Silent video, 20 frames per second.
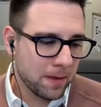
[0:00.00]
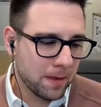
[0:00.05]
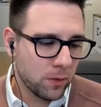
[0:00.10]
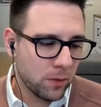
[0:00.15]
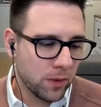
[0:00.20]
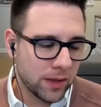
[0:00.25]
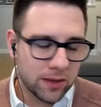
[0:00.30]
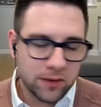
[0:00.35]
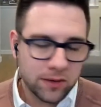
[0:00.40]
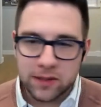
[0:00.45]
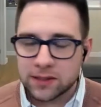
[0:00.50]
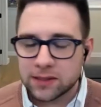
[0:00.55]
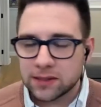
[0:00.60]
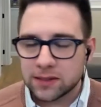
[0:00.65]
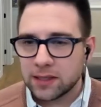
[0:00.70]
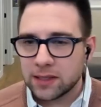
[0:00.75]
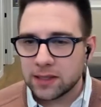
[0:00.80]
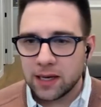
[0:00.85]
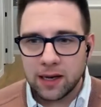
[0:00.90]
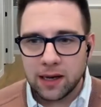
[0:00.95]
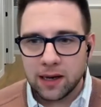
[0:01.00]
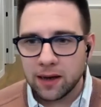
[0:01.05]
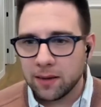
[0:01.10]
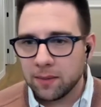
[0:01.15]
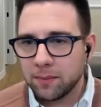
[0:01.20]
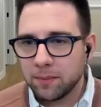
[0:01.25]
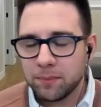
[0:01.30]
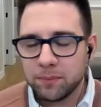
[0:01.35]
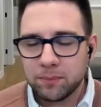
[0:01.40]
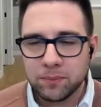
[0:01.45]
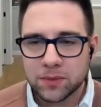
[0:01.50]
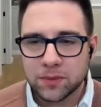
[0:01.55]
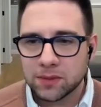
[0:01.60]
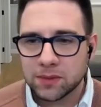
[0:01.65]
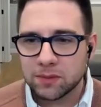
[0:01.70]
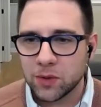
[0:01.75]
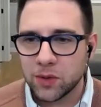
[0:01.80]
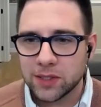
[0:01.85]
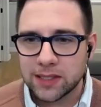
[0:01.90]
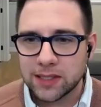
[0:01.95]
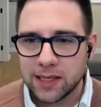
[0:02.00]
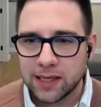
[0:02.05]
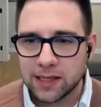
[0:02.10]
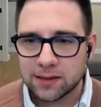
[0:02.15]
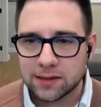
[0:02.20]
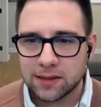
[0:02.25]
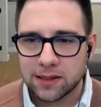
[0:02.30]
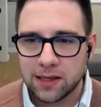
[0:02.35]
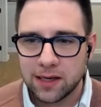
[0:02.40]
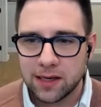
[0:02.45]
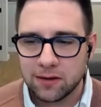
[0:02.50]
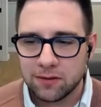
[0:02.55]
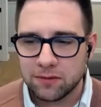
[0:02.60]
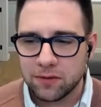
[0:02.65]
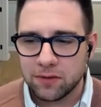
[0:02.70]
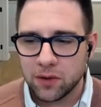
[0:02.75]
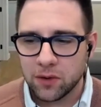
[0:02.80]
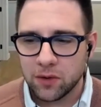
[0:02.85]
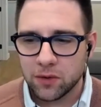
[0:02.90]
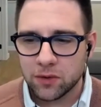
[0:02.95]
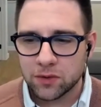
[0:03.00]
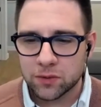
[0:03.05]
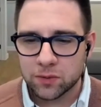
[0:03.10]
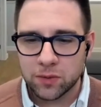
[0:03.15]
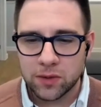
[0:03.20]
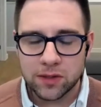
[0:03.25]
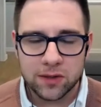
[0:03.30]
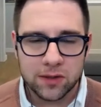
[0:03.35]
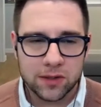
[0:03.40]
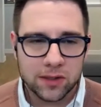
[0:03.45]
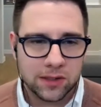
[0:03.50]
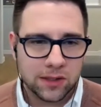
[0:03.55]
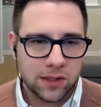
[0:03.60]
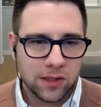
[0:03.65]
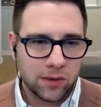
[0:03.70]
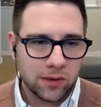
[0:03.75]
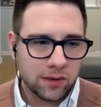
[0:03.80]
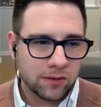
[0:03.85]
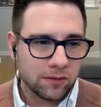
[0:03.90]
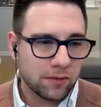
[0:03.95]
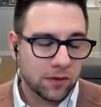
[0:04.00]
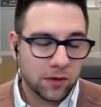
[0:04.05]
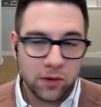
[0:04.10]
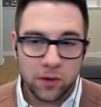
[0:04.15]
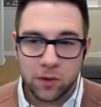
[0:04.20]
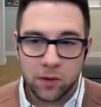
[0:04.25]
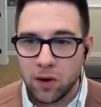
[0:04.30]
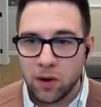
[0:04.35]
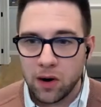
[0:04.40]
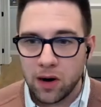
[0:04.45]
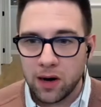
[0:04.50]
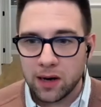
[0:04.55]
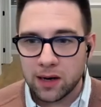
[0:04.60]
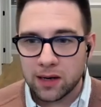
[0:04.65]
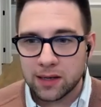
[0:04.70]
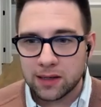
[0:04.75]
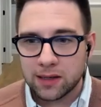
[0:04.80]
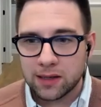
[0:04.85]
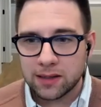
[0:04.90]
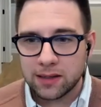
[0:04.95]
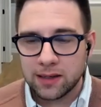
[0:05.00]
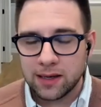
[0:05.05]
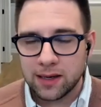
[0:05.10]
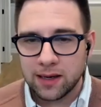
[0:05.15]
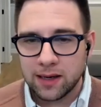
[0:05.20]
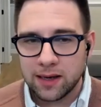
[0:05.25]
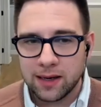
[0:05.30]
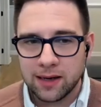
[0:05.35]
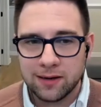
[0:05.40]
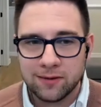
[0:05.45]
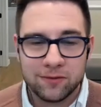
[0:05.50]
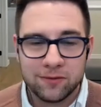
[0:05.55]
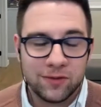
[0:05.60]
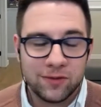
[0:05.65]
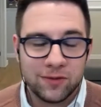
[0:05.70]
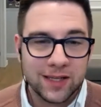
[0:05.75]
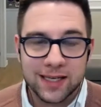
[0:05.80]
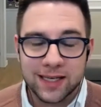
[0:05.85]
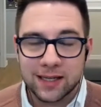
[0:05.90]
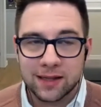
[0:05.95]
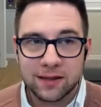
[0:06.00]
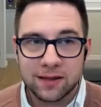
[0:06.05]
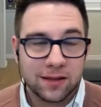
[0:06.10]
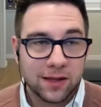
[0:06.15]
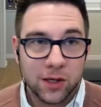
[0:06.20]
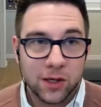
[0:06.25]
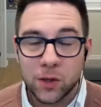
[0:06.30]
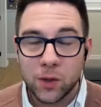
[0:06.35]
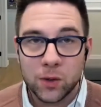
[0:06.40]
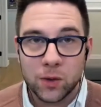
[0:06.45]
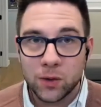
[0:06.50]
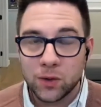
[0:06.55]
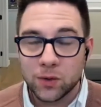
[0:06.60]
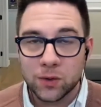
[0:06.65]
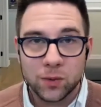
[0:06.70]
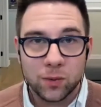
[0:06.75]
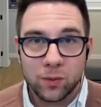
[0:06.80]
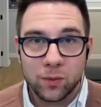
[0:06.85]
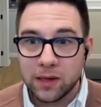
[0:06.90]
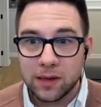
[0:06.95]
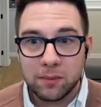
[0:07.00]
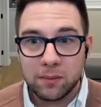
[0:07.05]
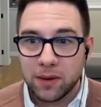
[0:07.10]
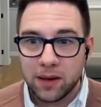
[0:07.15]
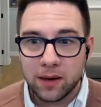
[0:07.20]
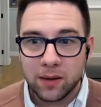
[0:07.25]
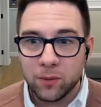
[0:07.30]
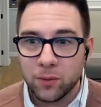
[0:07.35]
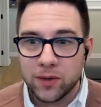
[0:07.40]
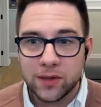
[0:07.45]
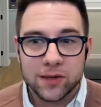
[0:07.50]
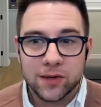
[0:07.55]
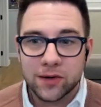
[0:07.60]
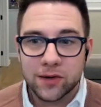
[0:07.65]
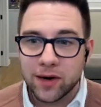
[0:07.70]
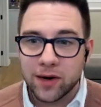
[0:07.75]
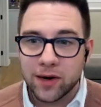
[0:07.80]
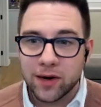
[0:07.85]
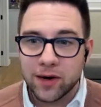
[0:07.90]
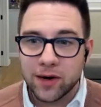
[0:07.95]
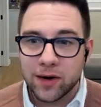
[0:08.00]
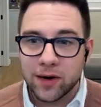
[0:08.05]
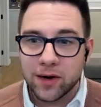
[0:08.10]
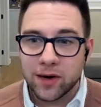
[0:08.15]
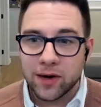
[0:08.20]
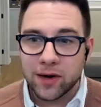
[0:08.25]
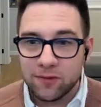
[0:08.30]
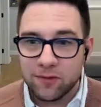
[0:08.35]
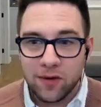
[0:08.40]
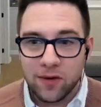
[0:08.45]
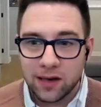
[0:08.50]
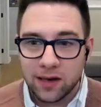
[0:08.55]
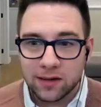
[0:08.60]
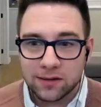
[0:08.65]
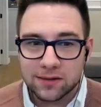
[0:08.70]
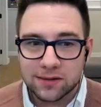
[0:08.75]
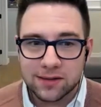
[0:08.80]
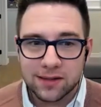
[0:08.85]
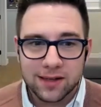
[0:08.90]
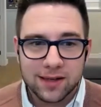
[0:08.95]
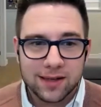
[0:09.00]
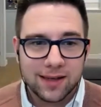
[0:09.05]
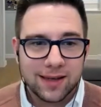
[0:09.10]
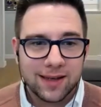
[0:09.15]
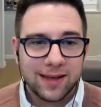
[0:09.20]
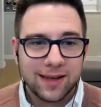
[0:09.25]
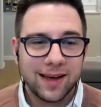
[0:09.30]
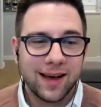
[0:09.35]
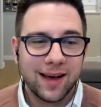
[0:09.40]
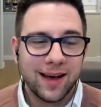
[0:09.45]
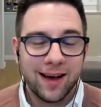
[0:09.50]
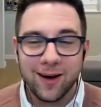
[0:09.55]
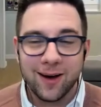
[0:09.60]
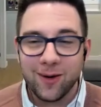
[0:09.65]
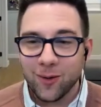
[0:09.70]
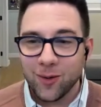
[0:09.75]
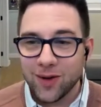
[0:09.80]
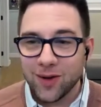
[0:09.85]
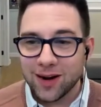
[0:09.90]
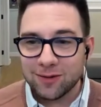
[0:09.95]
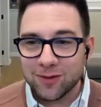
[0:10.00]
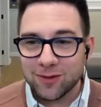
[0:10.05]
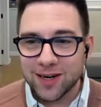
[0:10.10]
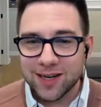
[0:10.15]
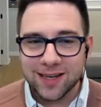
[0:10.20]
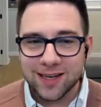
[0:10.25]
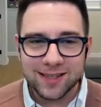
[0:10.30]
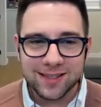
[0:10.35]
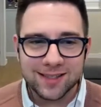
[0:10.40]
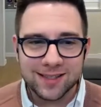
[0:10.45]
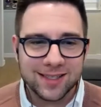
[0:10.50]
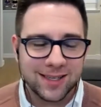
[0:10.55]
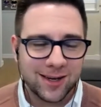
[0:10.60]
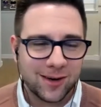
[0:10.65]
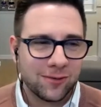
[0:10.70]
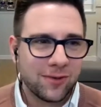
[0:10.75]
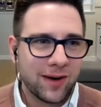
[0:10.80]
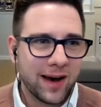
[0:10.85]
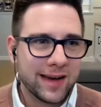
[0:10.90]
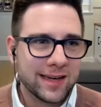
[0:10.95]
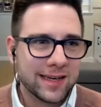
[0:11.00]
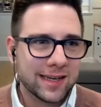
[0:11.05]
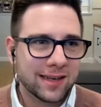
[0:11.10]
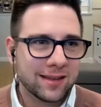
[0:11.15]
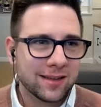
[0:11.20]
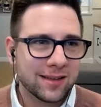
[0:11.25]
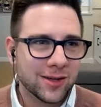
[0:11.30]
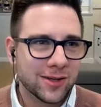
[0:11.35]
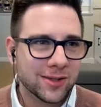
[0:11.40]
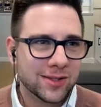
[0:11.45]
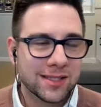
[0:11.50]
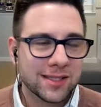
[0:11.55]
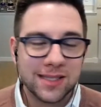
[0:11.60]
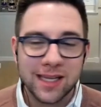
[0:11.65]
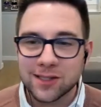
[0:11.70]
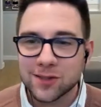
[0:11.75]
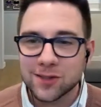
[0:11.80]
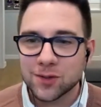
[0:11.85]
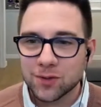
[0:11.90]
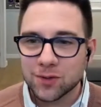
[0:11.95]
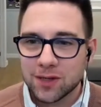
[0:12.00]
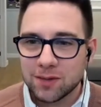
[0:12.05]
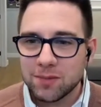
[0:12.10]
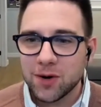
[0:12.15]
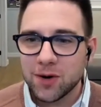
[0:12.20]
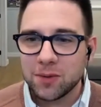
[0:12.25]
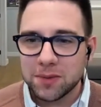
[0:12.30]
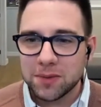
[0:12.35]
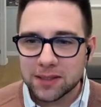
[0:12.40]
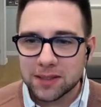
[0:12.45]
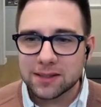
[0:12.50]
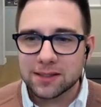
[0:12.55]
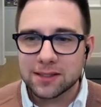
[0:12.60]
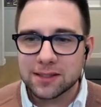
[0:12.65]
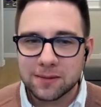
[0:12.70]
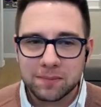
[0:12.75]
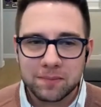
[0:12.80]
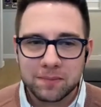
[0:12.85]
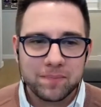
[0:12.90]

whether it's uh, some noise canceling headphones, whether it's going for a walk uh, and feeling the cold Winnipeg winter air on my face, uh, whatever it is, you know, finding those sensory moments